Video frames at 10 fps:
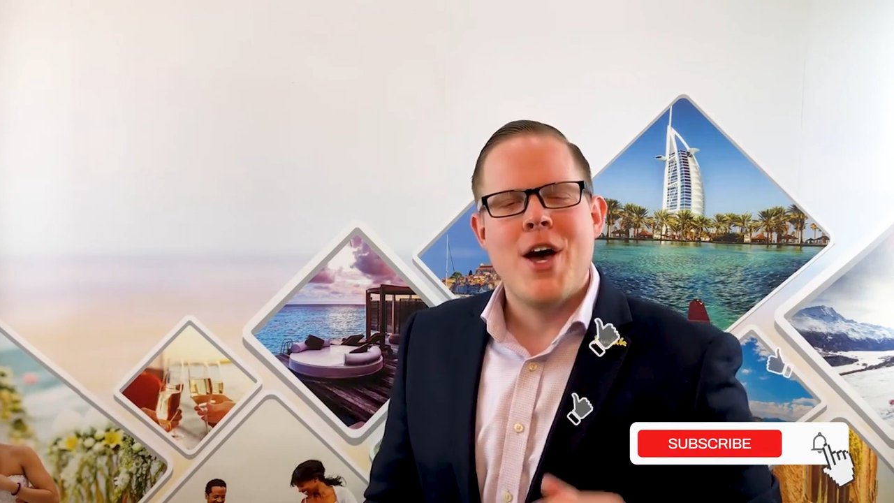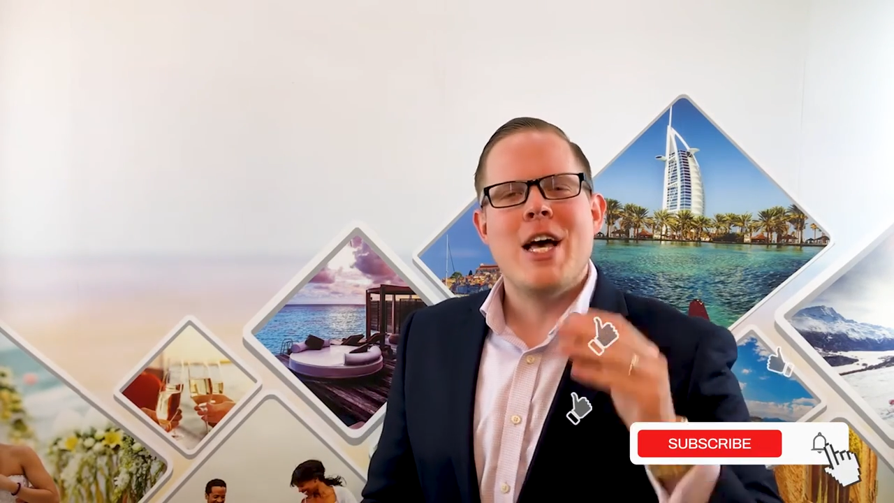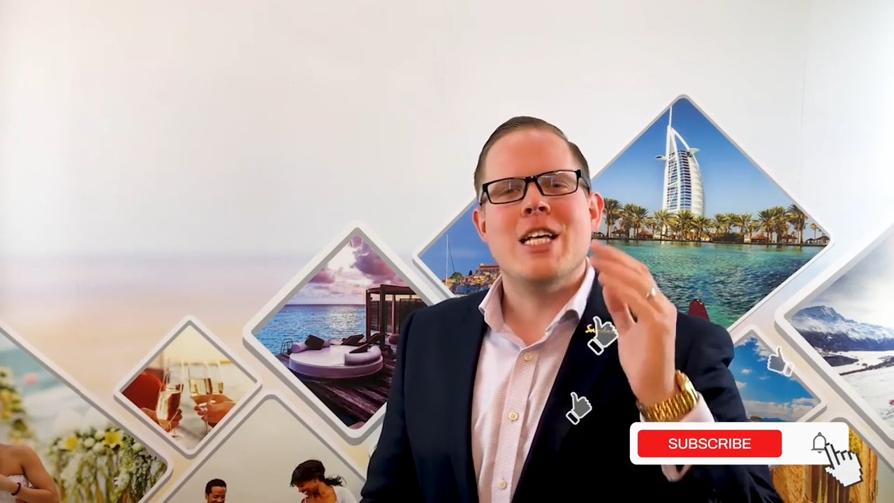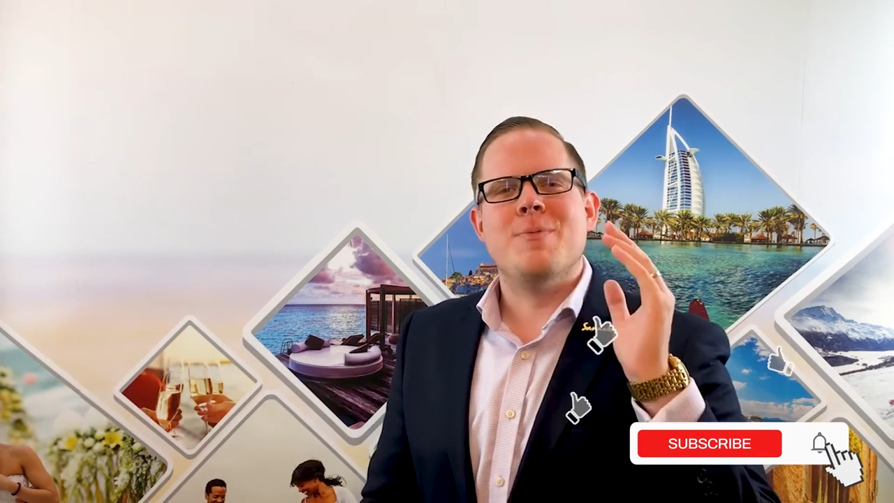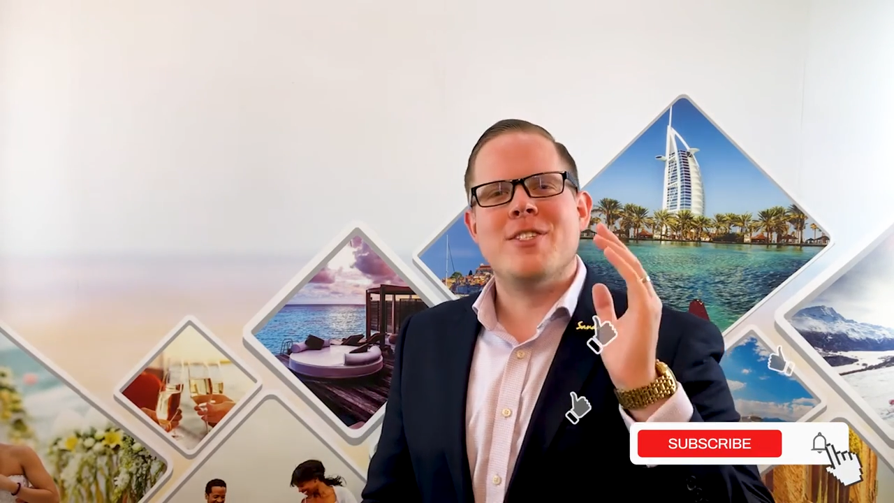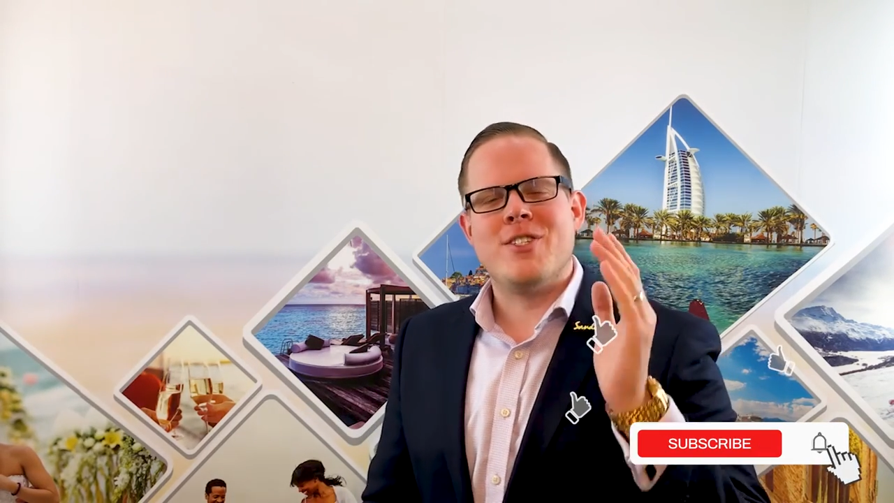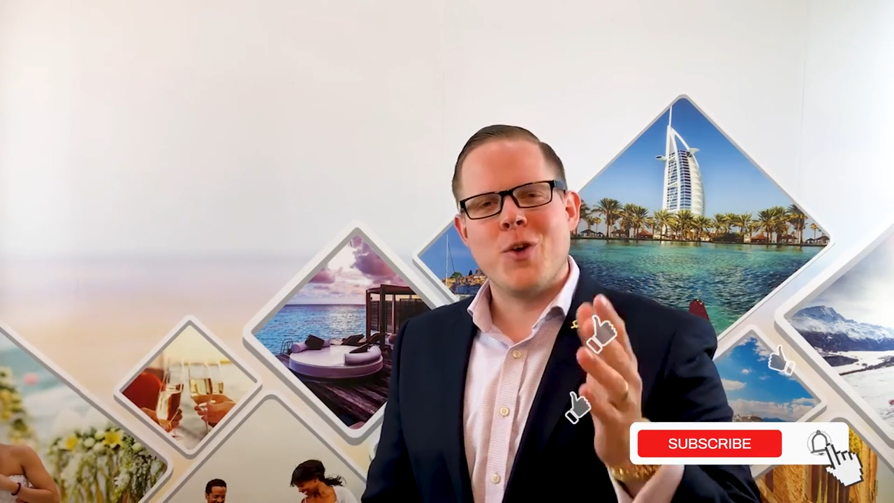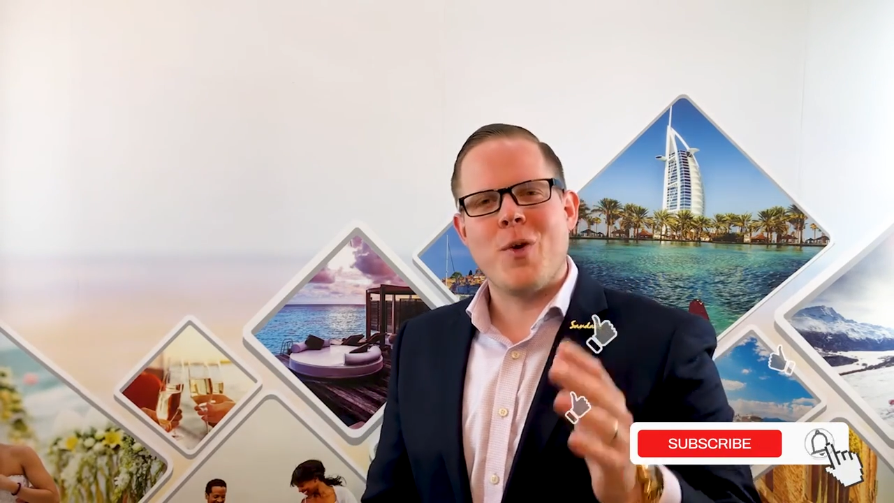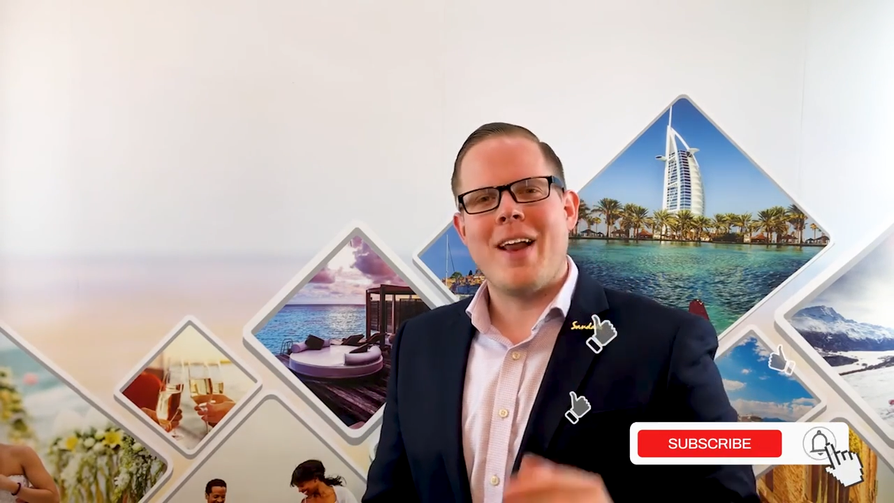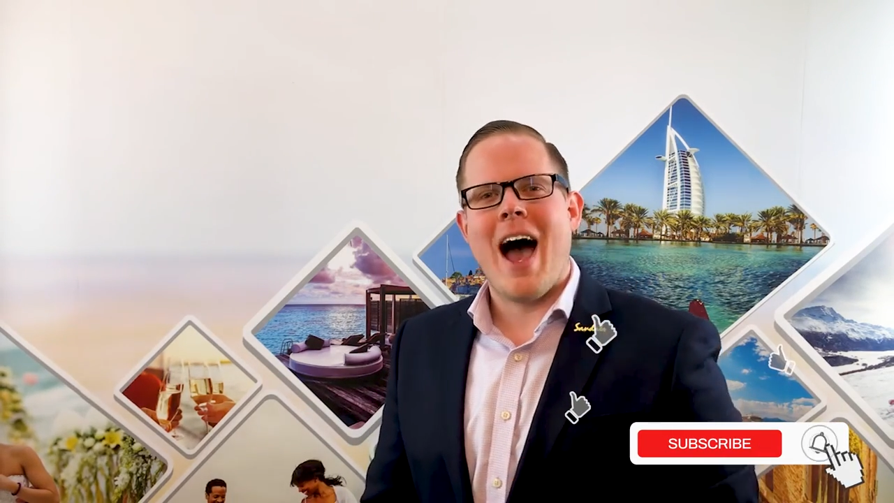It's been so
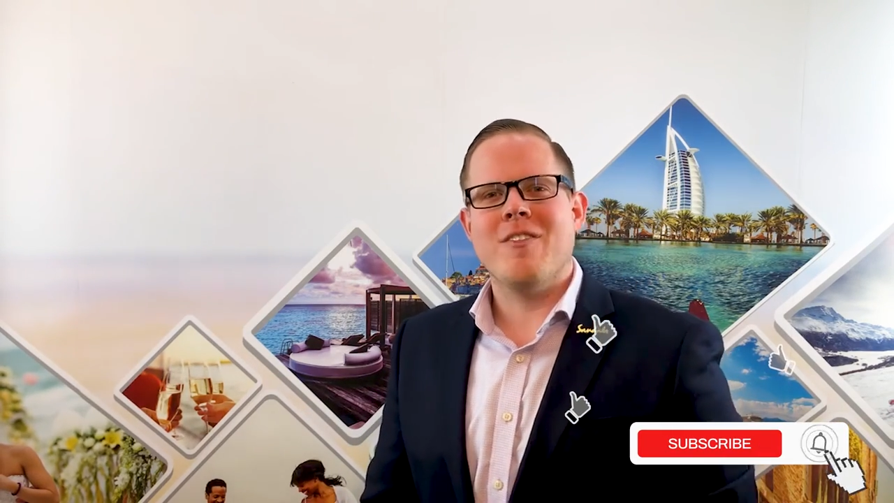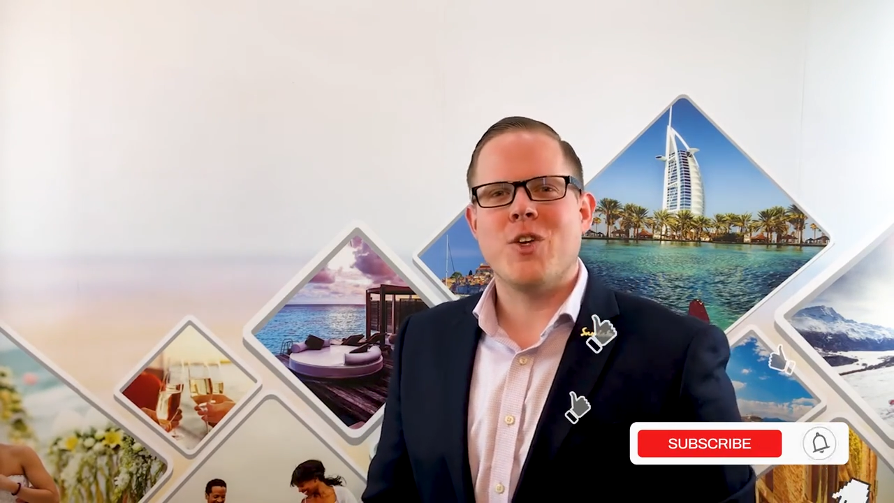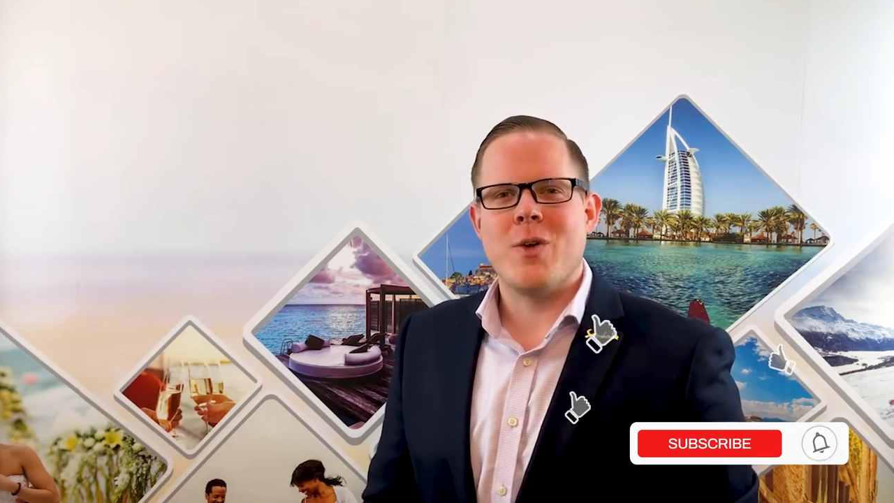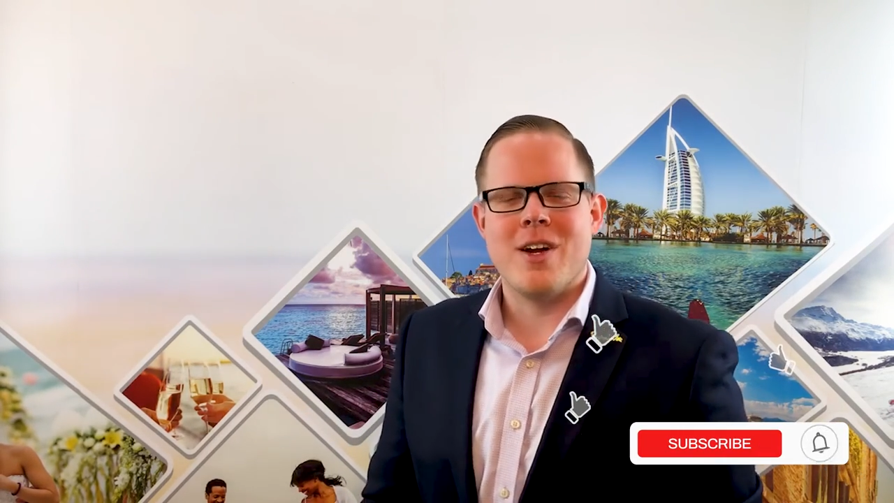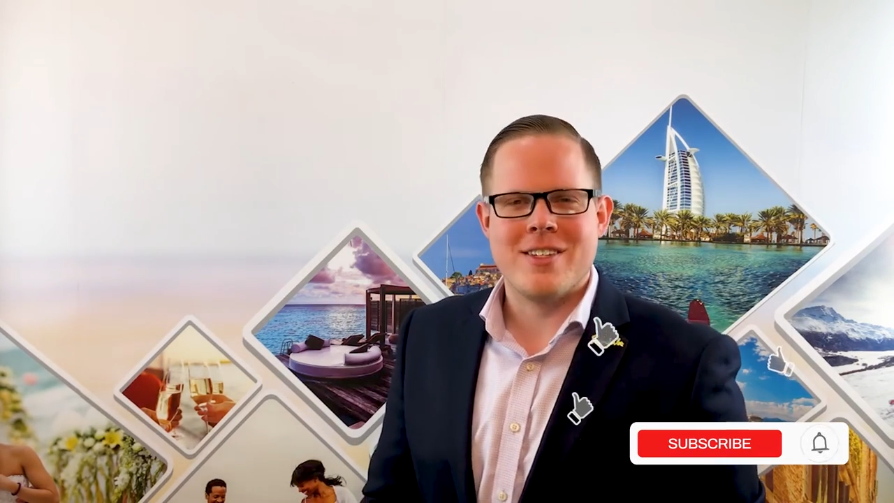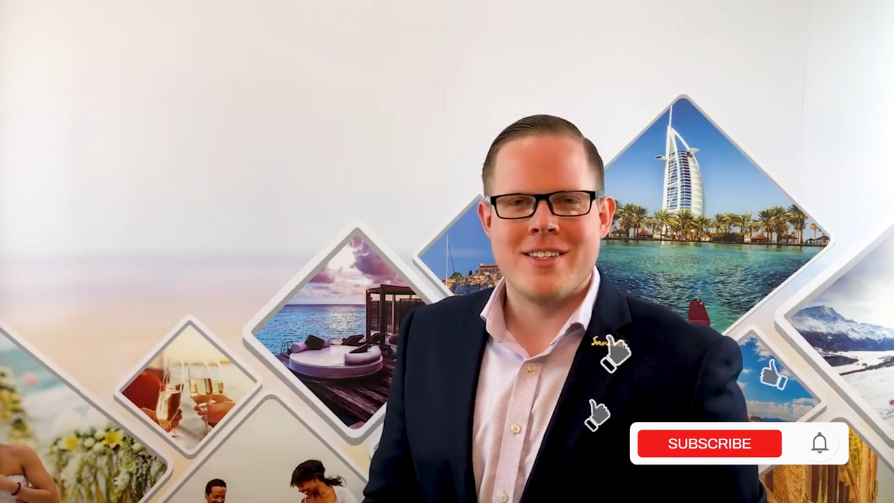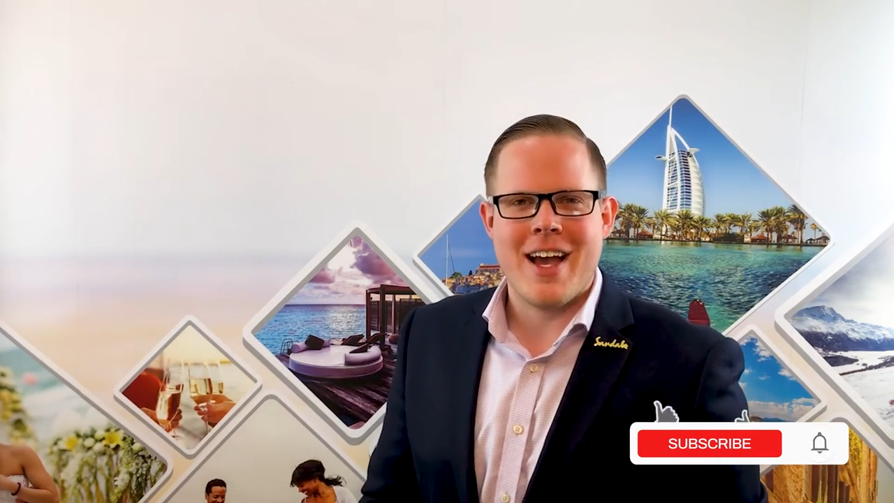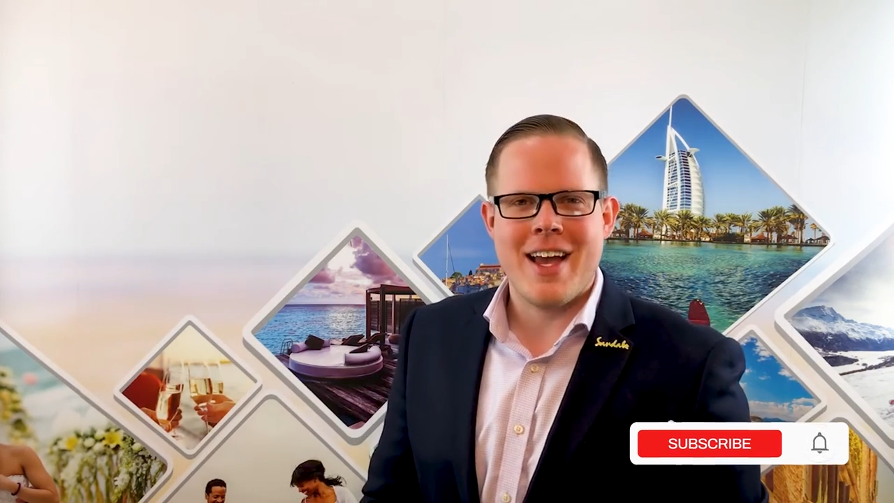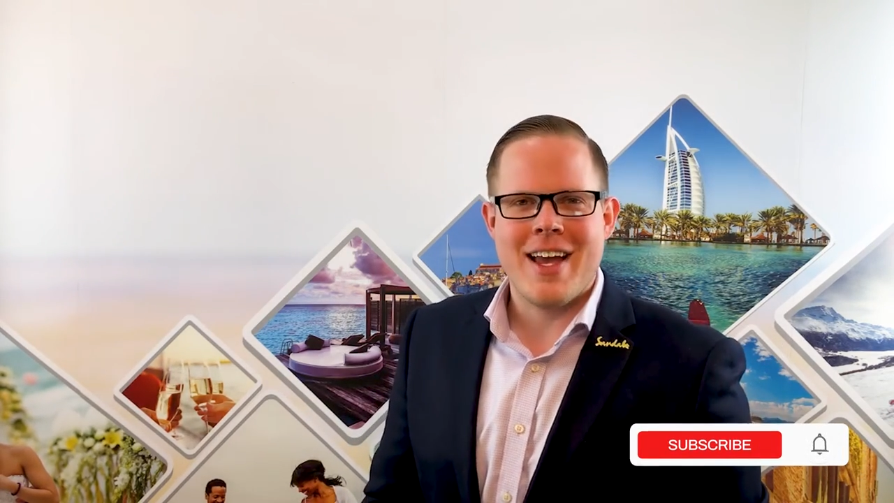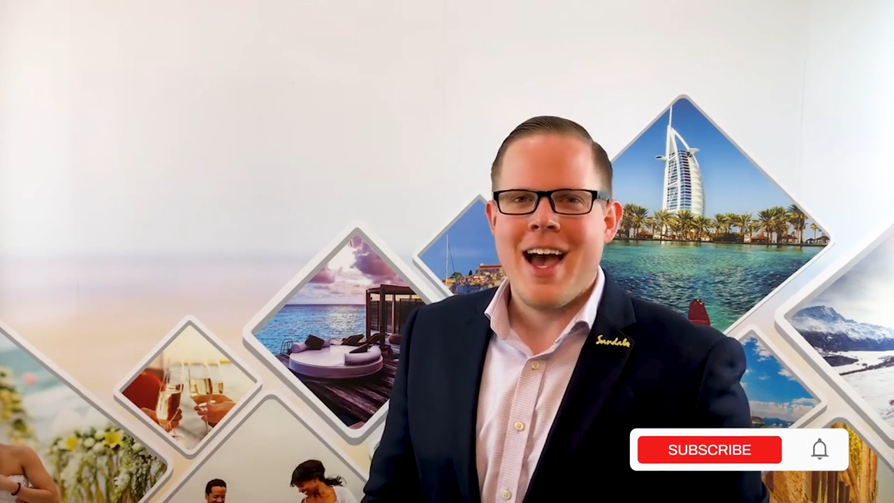great having you here
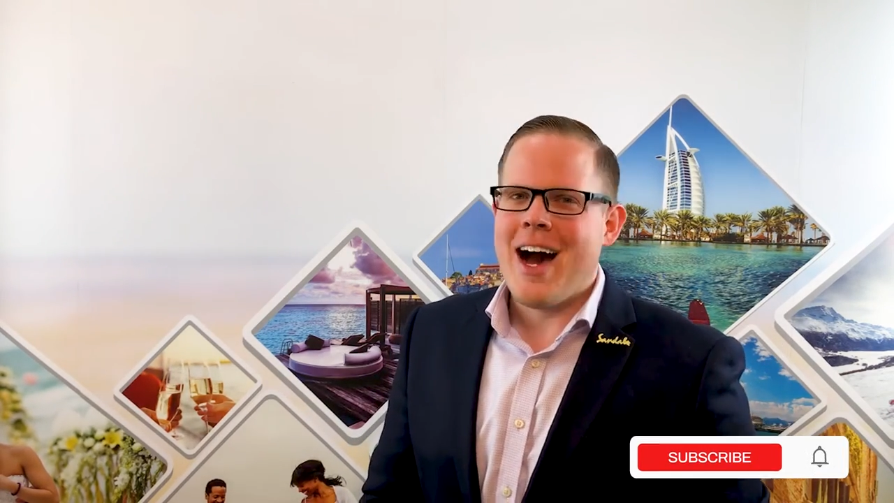today.